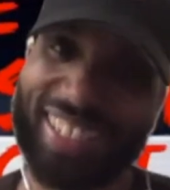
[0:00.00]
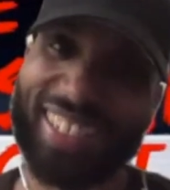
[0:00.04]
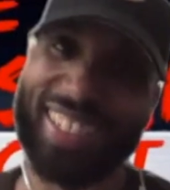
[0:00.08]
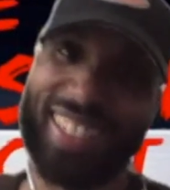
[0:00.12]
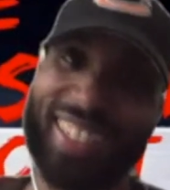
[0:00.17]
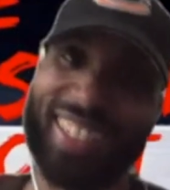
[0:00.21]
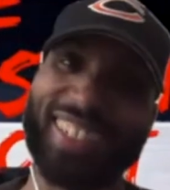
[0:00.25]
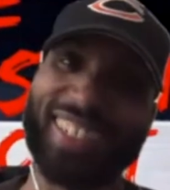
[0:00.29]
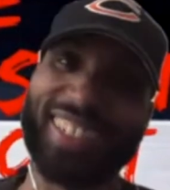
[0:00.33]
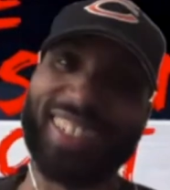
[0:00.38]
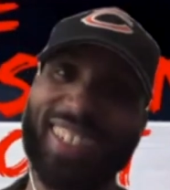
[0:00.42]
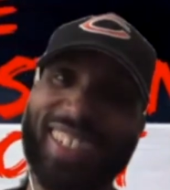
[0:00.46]

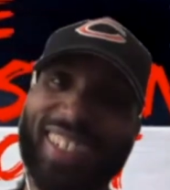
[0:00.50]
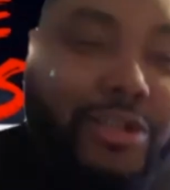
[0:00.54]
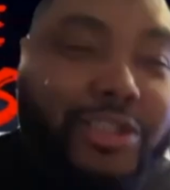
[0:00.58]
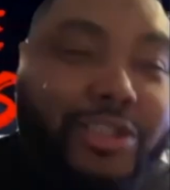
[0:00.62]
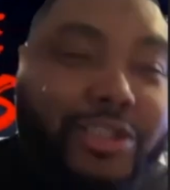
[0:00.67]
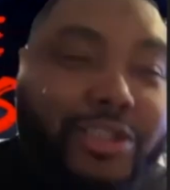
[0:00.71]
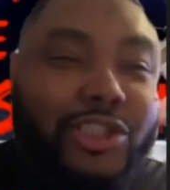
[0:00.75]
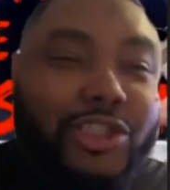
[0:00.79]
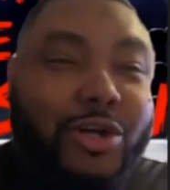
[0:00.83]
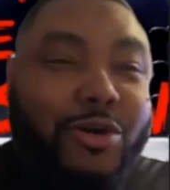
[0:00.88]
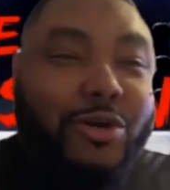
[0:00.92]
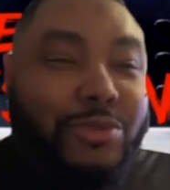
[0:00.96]
he heard
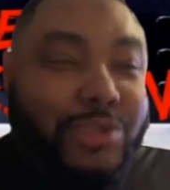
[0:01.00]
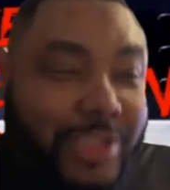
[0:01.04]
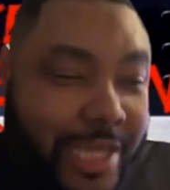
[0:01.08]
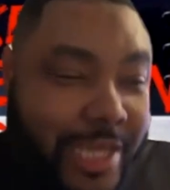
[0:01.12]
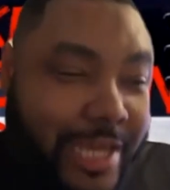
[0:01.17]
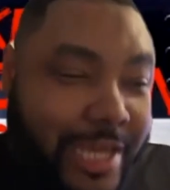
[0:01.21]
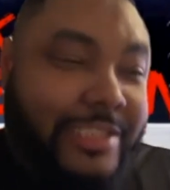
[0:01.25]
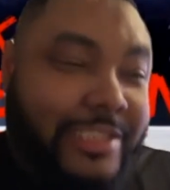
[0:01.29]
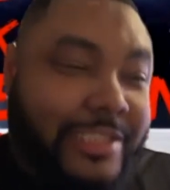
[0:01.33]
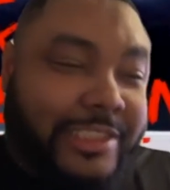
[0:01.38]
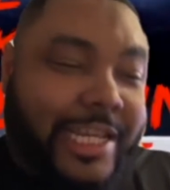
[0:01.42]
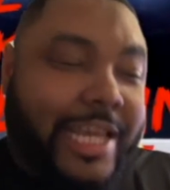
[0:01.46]
Joe
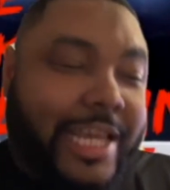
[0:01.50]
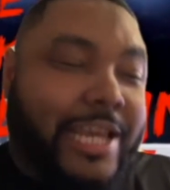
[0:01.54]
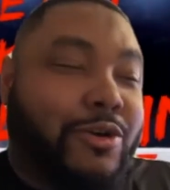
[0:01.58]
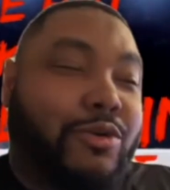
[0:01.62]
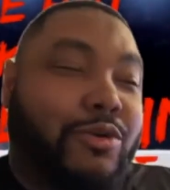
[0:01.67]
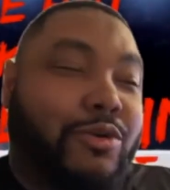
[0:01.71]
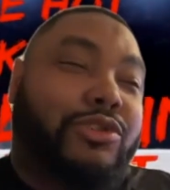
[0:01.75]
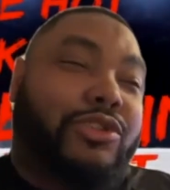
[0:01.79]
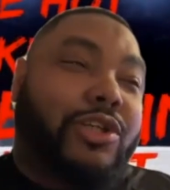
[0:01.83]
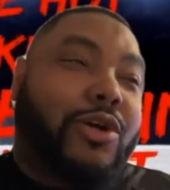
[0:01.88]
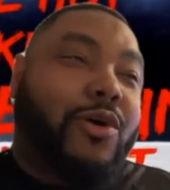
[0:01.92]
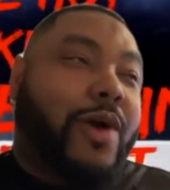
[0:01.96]
say Jey
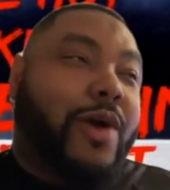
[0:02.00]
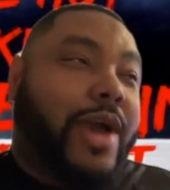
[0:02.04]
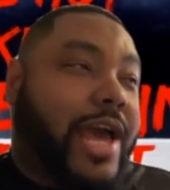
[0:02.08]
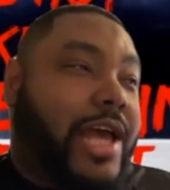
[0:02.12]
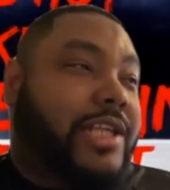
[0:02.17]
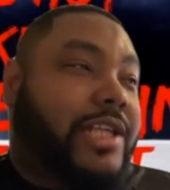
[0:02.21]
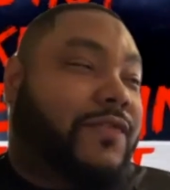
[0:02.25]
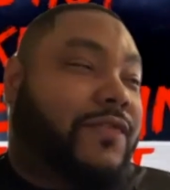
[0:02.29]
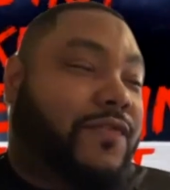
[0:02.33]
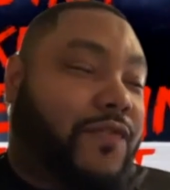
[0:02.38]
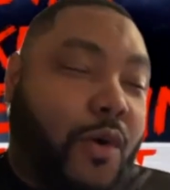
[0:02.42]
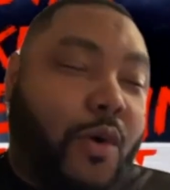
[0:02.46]
Uso
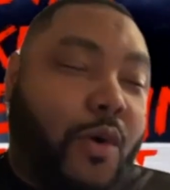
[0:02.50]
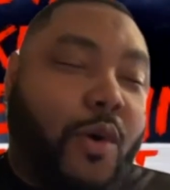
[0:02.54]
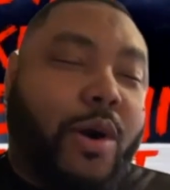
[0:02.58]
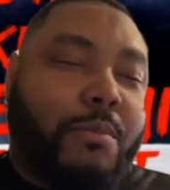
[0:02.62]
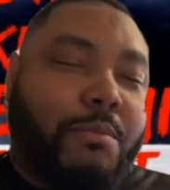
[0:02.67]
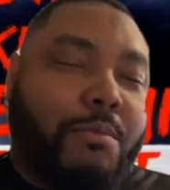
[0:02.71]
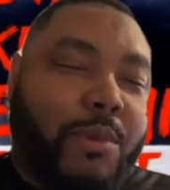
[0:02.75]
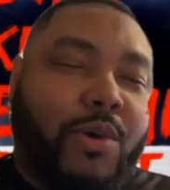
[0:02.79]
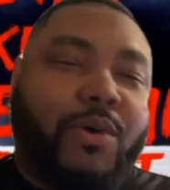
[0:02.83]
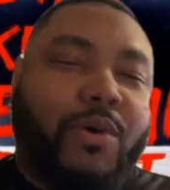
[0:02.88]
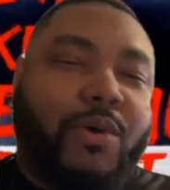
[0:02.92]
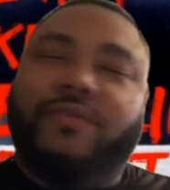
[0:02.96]
has four
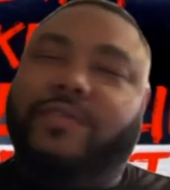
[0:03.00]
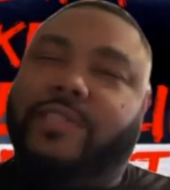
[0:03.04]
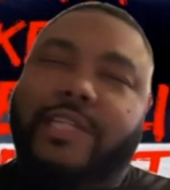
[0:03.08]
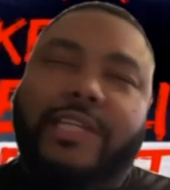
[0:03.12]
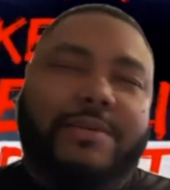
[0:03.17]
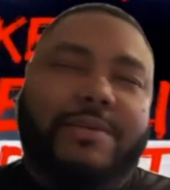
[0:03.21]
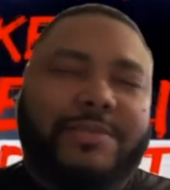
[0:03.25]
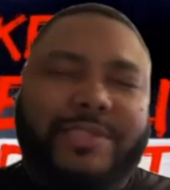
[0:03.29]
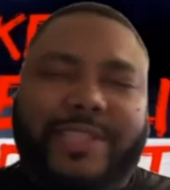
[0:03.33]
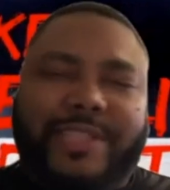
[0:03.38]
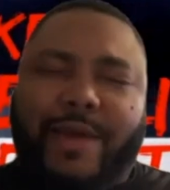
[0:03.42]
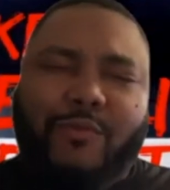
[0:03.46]
moves, and he
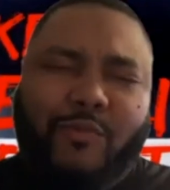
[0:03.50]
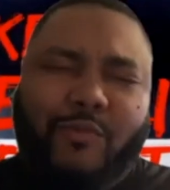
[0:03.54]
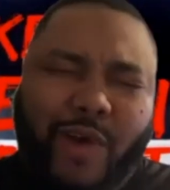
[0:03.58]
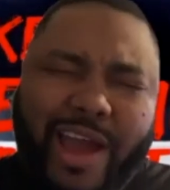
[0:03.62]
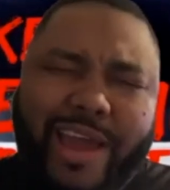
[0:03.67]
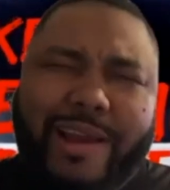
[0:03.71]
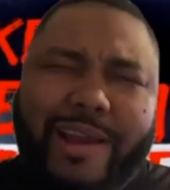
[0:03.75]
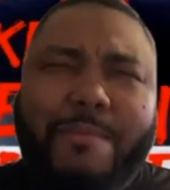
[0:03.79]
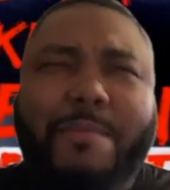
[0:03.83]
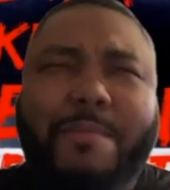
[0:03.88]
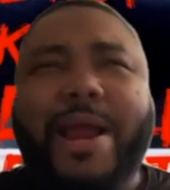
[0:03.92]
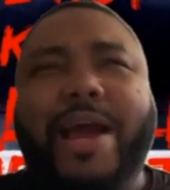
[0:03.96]
was like, "You
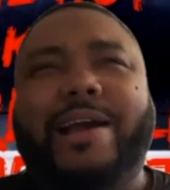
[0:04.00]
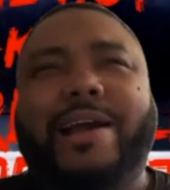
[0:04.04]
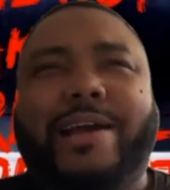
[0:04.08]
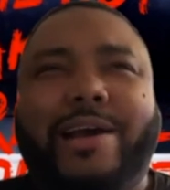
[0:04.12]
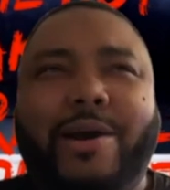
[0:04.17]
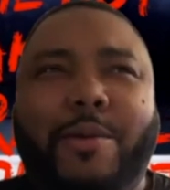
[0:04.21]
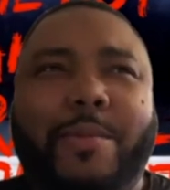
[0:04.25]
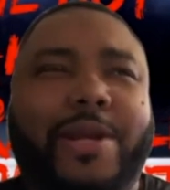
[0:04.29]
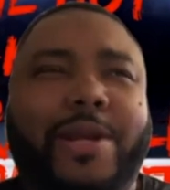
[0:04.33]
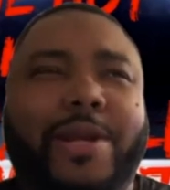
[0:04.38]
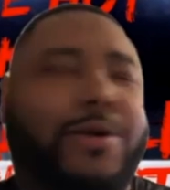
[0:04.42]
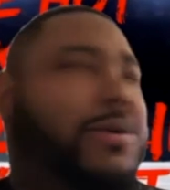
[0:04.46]
could have
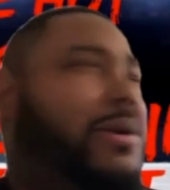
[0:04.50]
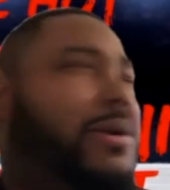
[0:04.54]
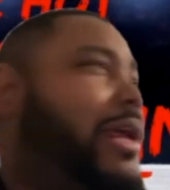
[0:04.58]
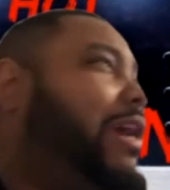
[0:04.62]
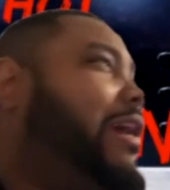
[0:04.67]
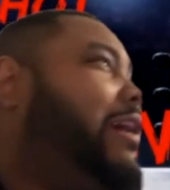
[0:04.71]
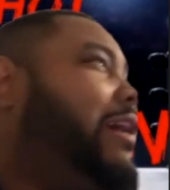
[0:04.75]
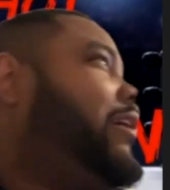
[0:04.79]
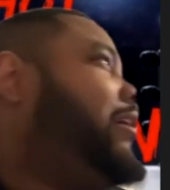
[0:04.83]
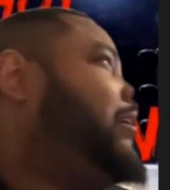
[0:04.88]
coming You could have gave